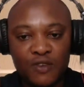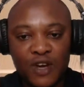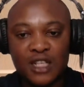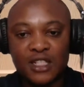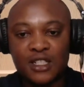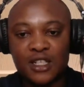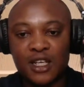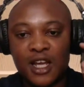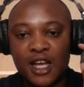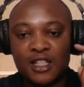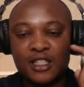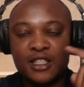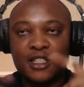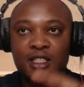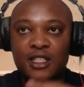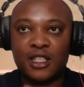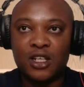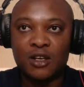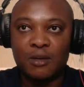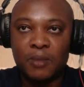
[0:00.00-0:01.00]
ISA like this.
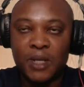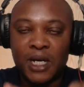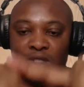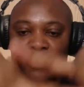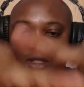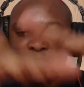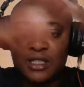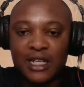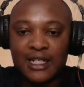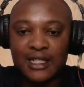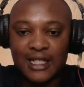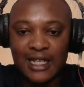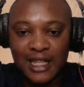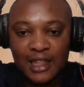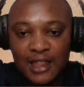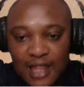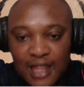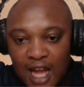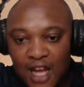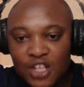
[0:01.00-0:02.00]
Think about it as a
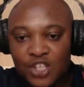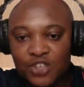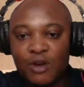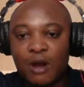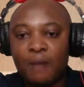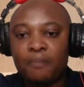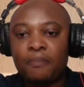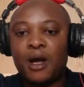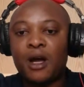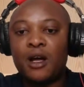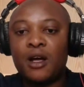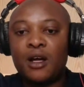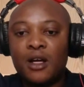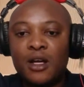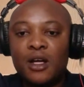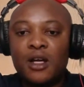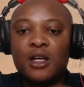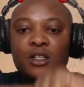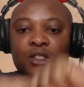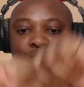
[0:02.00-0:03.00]
tax wrapper.
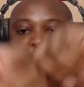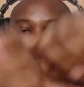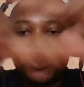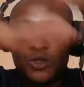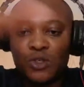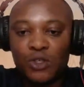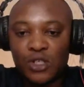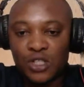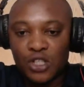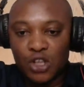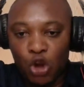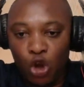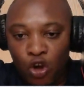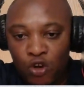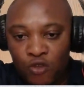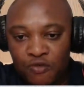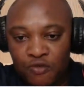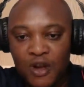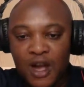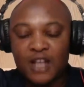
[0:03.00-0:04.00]
So it
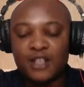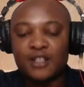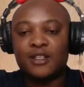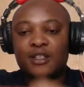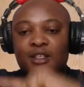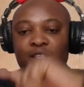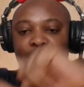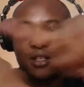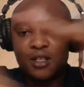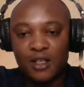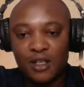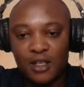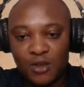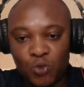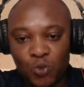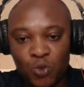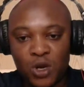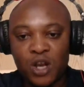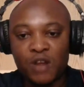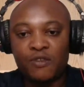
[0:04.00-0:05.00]
covers
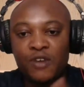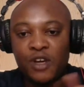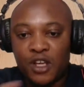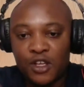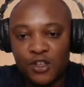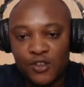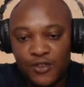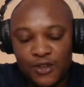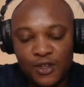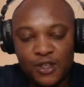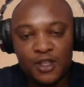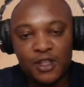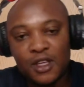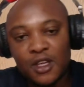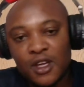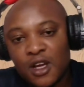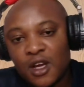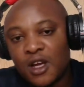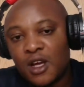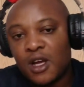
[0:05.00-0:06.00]
whatever you're doing.
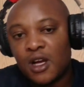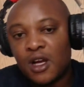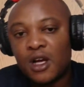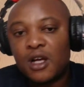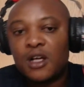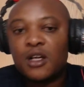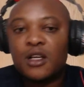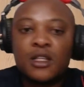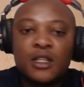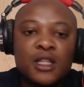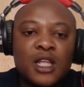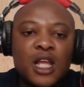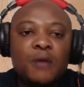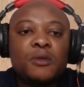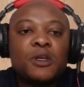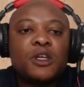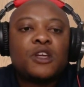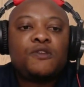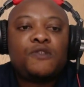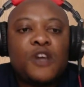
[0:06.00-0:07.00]
Let
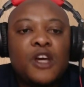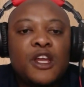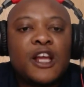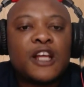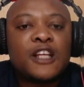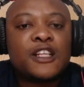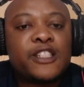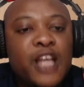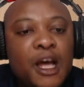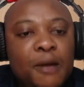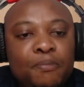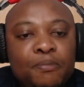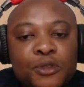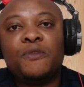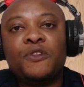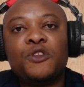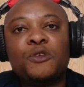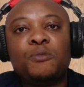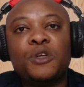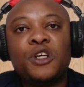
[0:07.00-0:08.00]
me give you an example
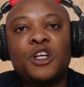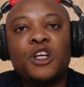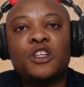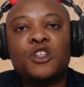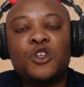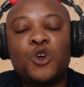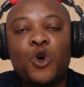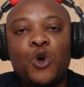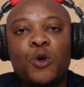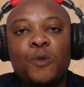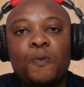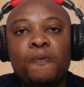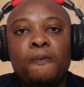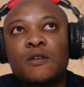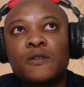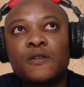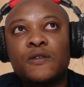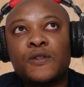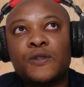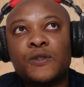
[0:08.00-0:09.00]
to bring it home.
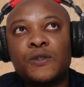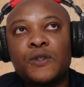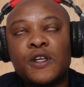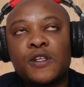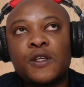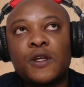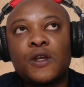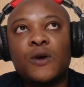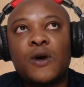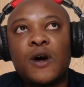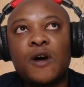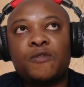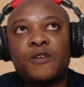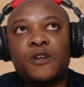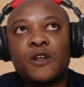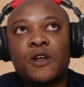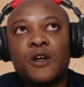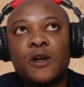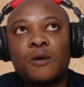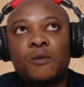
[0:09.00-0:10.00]
2 years ago, I
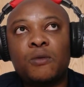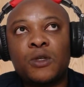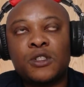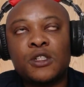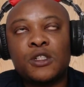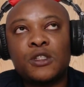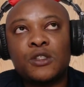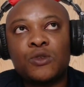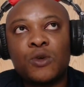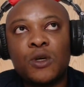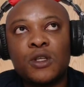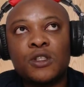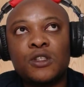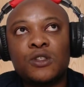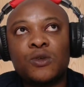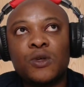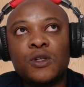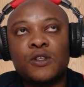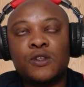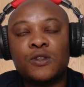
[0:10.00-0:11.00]
think, was it
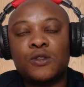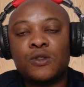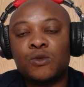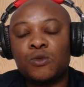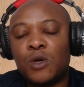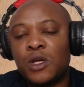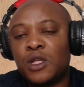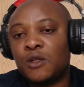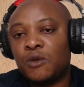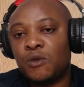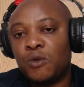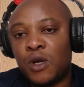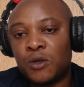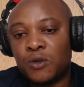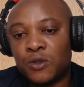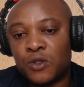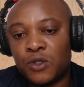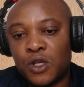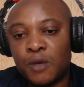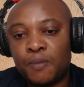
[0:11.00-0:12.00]
2022, when we
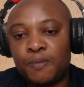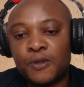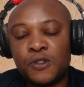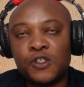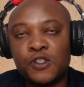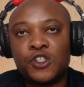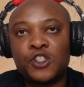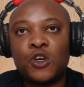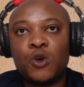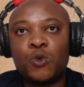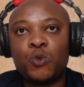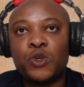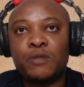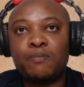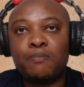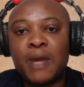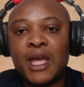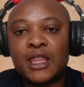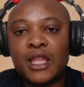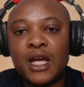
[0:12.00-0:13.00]
took a position with
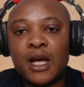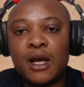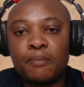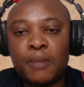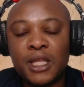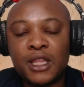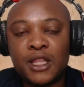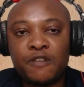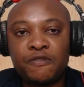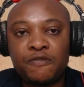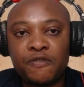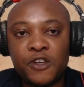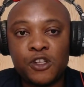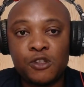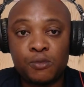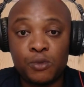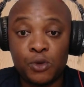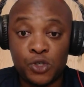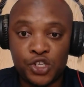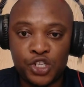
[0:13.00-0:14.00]
Meta,
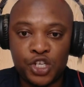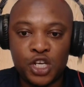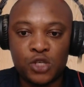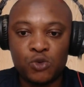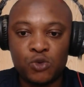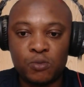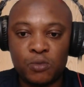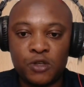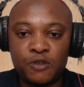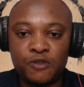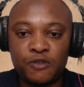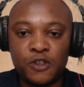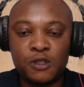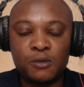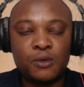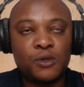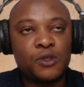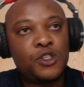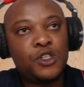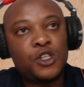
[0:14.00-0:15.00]
Facebook shares, we bought
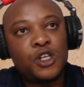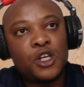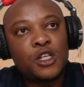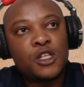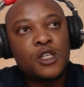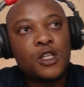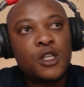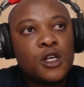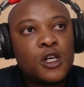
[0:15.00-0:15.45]
Facebook shares.